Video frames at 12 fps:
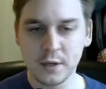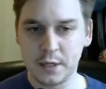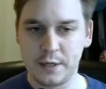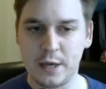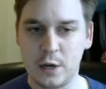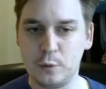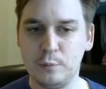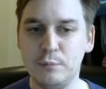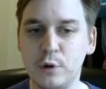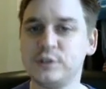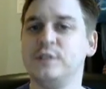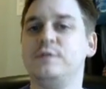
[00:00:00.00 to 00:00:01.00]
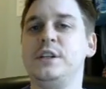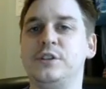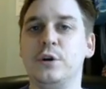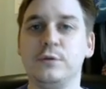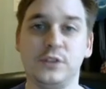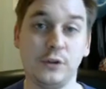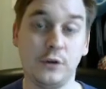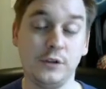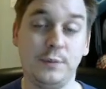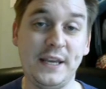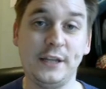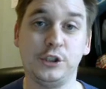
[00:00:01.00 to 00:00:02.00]
Now most of these notes are going to
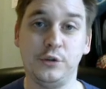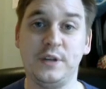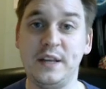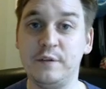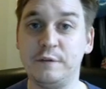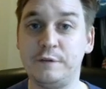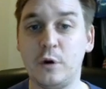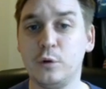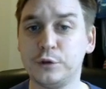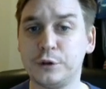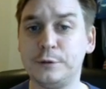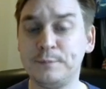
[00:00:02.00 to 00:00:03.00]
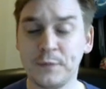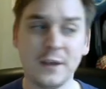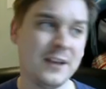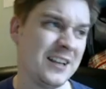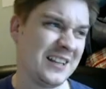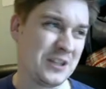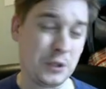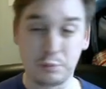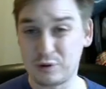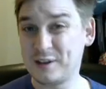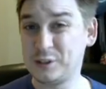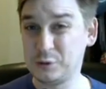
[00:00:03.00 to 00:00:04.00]
be issued in folder. The
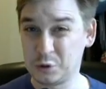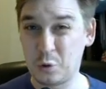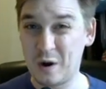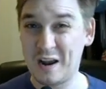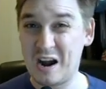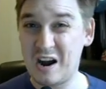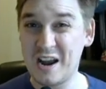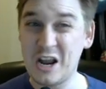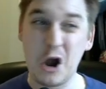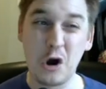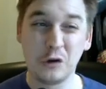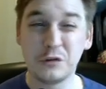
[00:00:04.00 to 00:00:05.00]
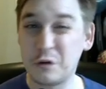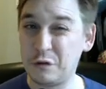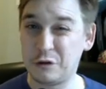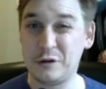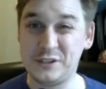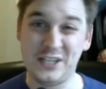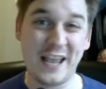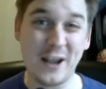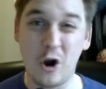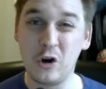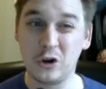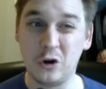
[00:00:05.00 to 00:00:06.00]
price was quite high, 138
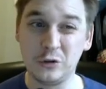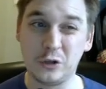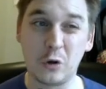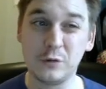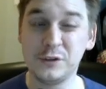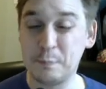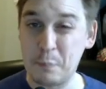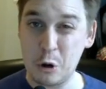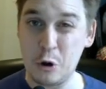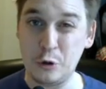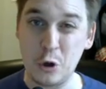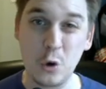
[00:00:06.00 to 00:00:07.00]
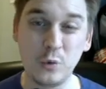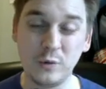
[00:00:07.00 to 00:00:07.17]
Hong Kong dollars per note.